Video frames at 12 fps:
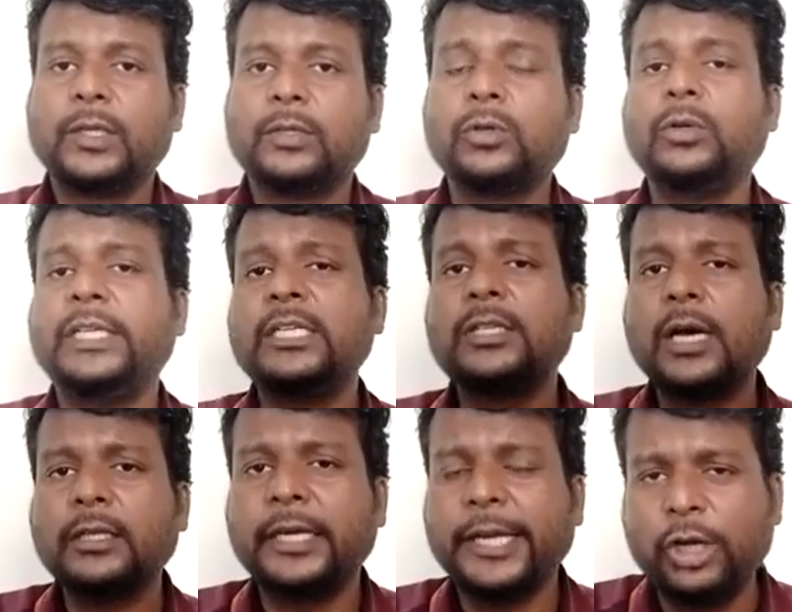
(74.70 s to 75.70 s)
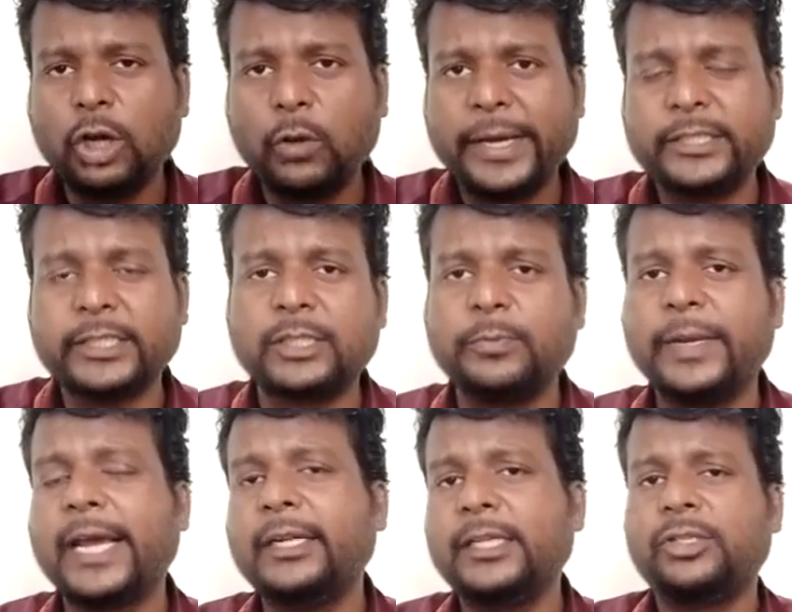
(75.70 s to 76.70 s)
So these are the innovations
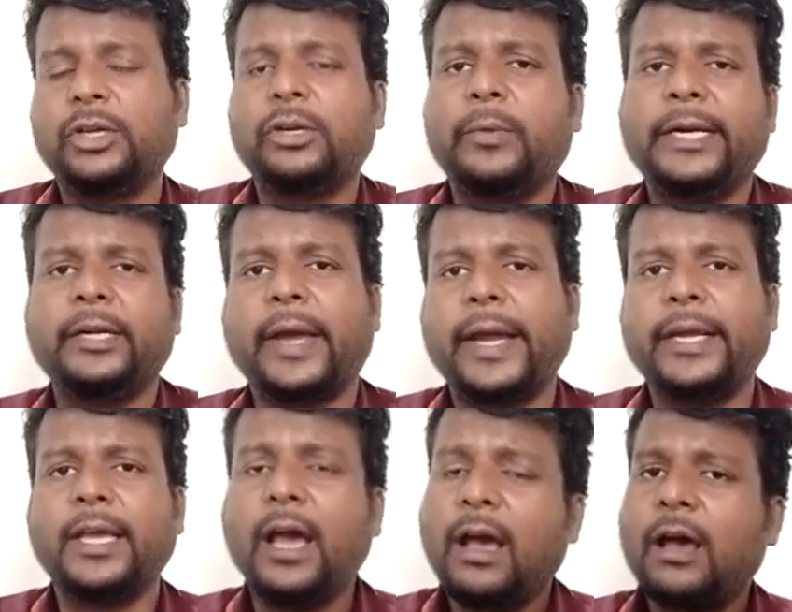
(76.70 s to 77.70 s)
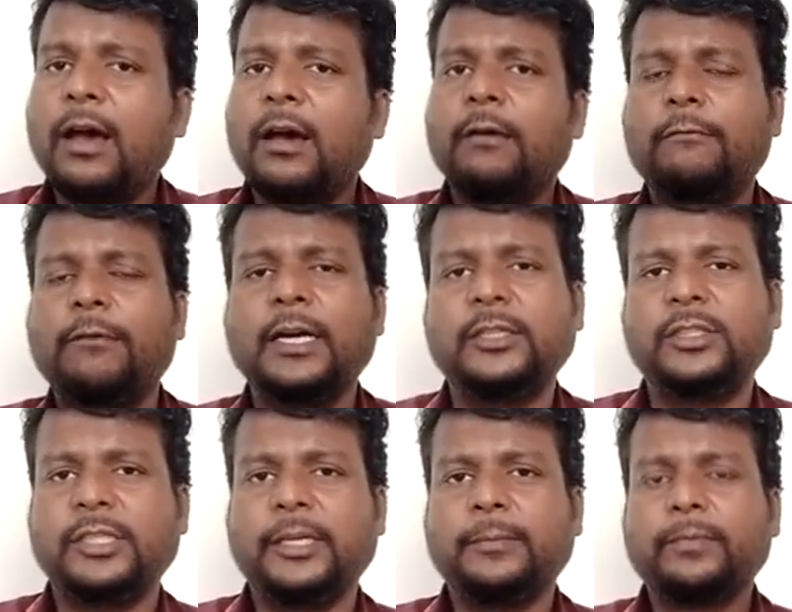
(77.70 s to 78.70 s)
behind this innovative idea, Word
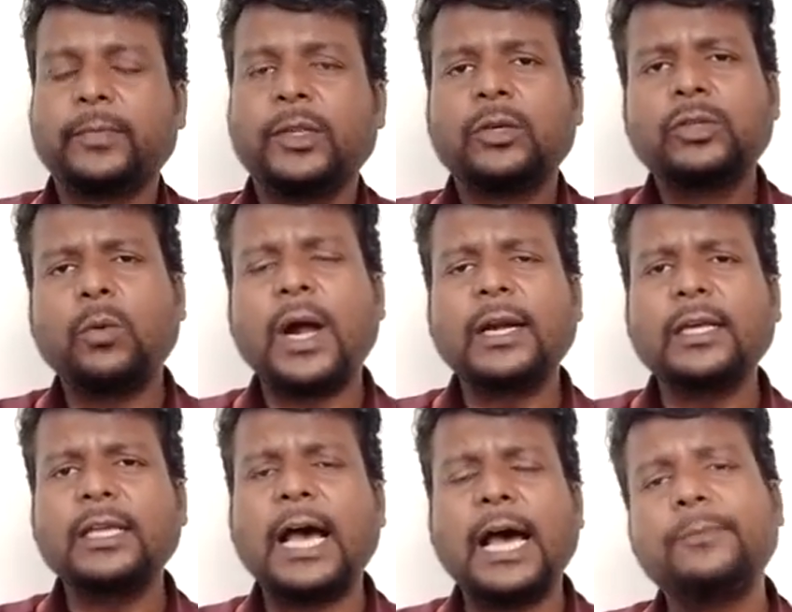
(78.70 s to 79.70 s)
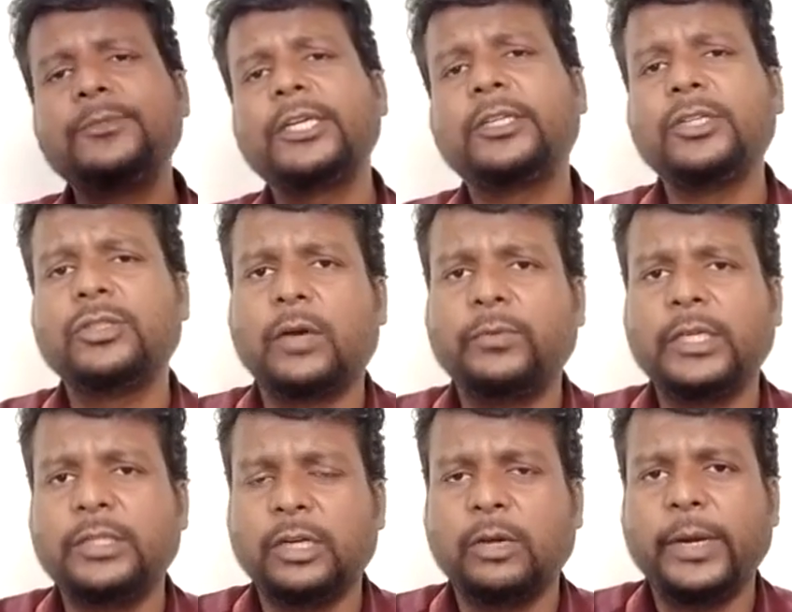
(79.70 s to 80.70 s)
C. So what are the objectives of
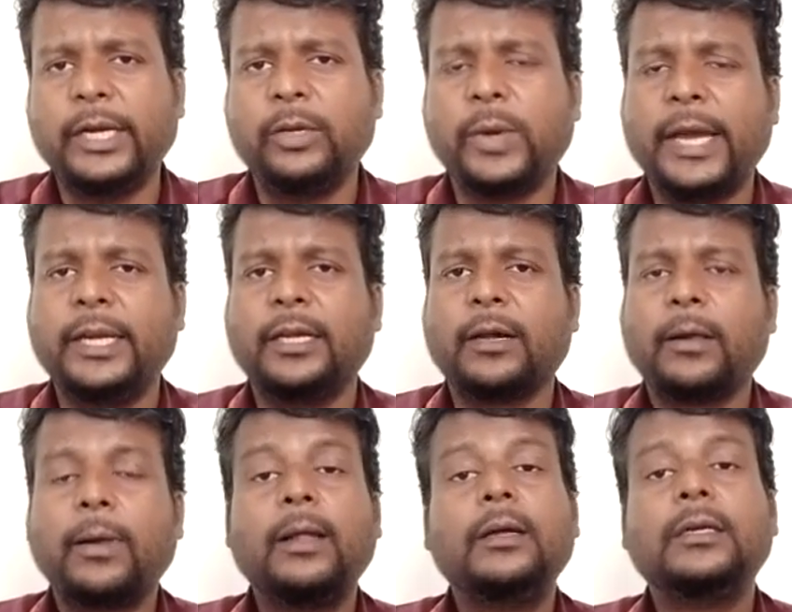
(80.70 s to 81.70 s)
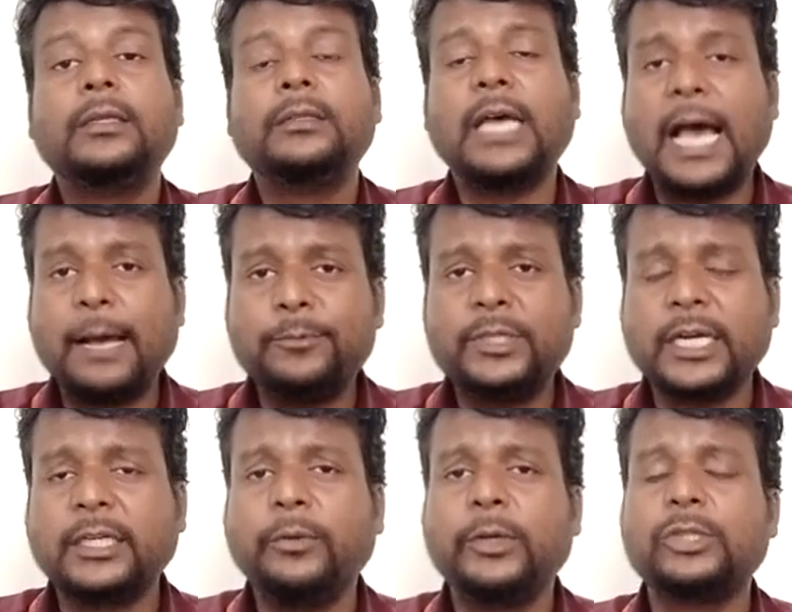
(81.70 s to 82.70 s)
this innovative idea? The
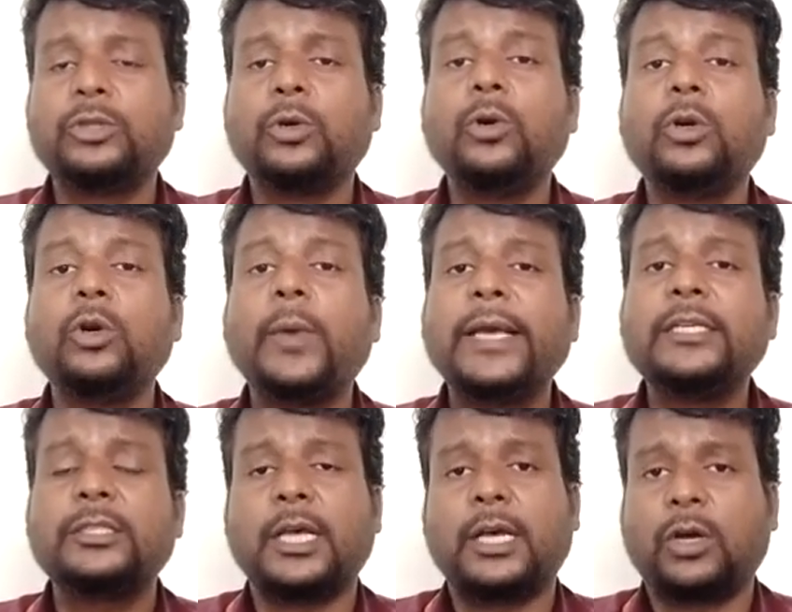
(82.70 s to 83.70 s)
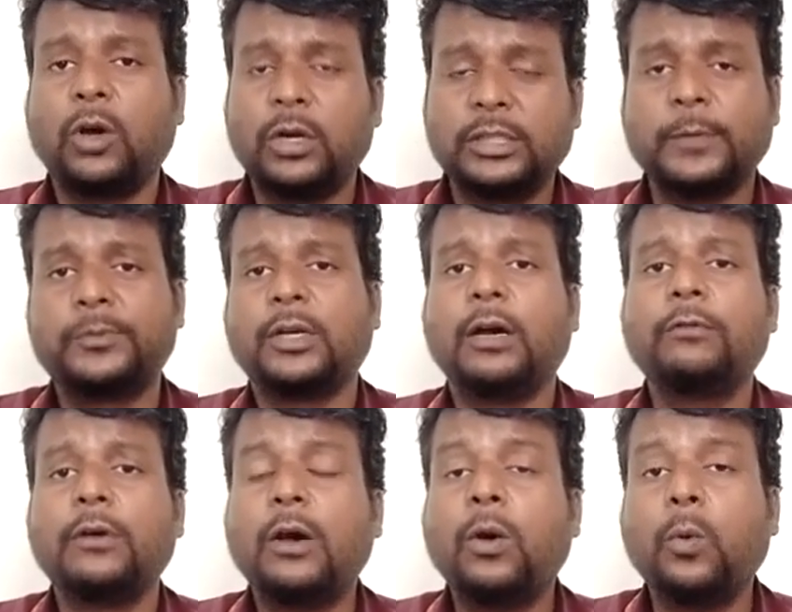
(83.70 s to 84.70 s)
objective is to revise the concepts
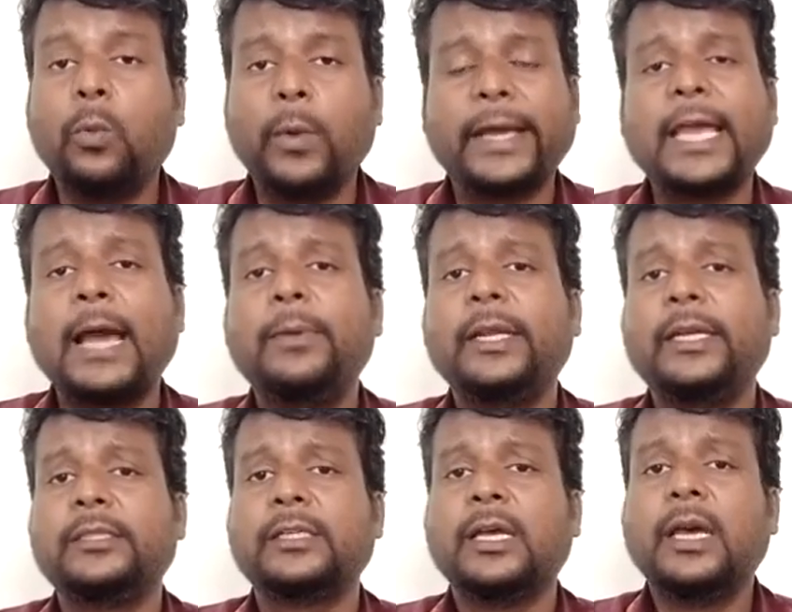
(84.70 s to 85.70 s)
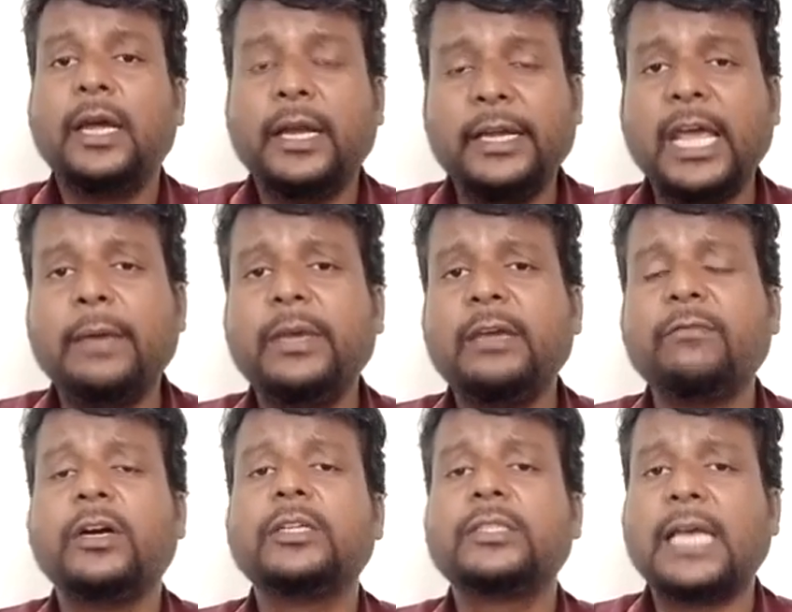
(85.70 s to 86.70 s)
of vocabularies, naming
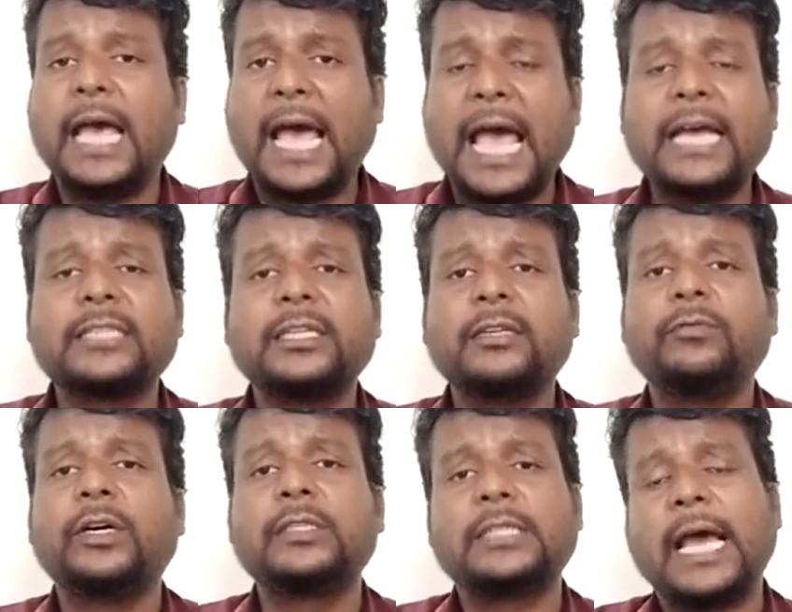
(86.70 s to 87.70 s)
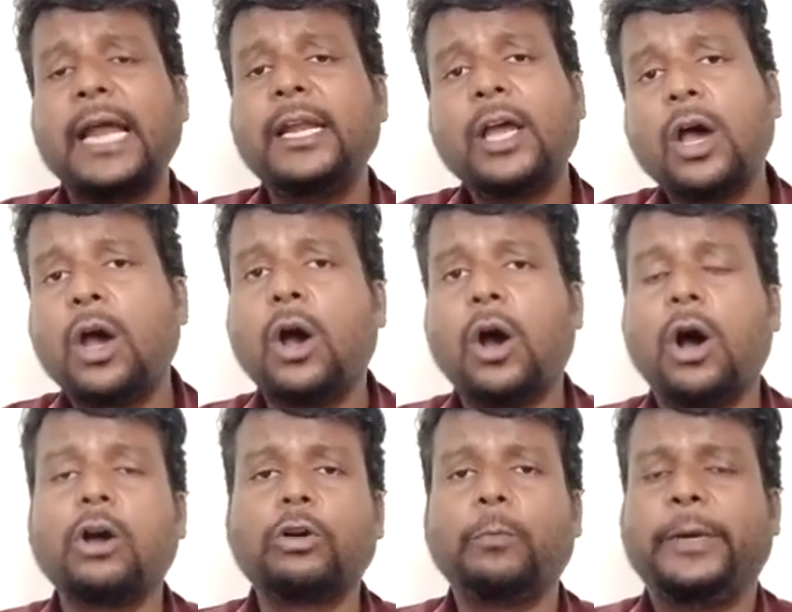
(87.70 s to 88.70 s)
words, action words and
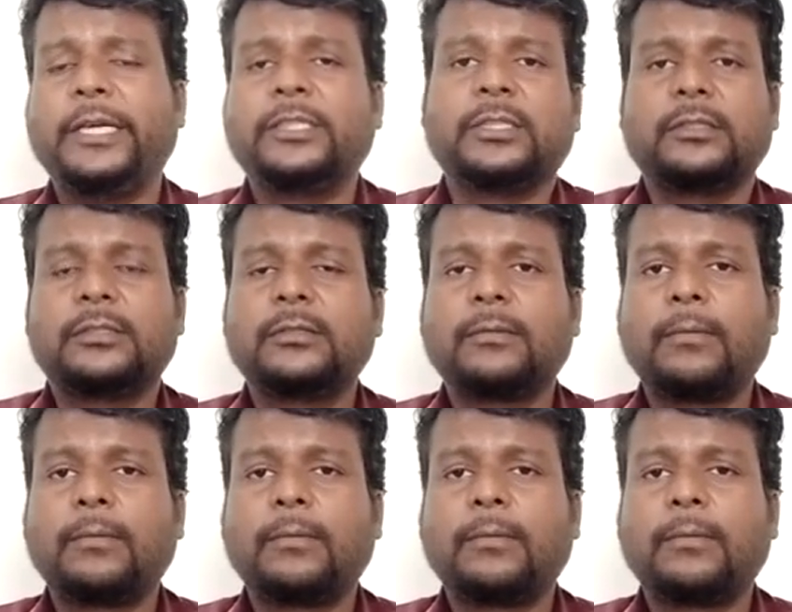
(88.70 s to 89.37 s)
occupations.